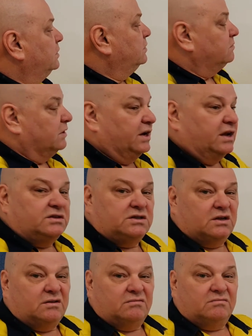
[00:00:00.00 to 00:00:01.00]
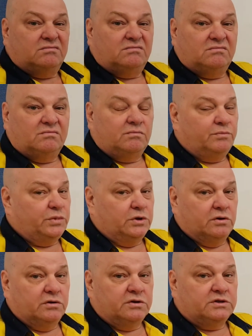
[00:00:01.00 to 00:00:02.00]
And that's it.
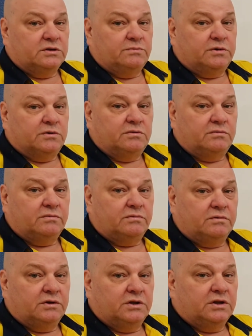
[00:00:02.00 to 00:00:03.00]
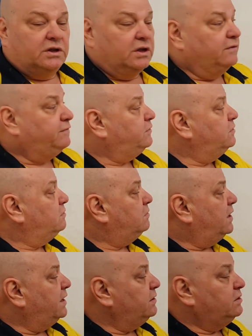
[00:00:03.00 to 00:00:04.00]
Pure and simple. If you
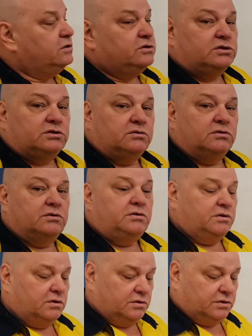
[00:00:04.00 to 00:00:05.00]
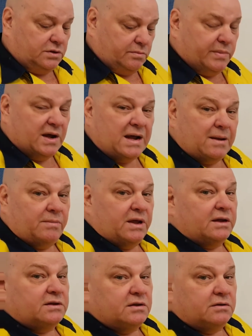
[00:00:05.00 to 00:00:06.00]
understood the bar
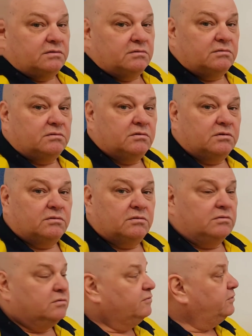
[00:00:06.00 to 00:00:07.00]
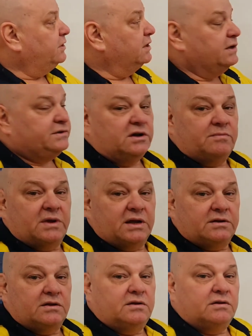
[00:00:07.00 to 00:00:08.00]
magnet for the
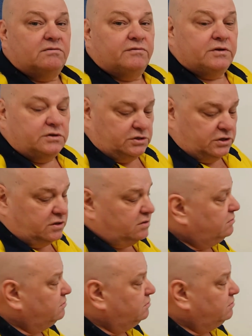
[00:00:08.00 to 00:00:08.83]
electromagnet in first year,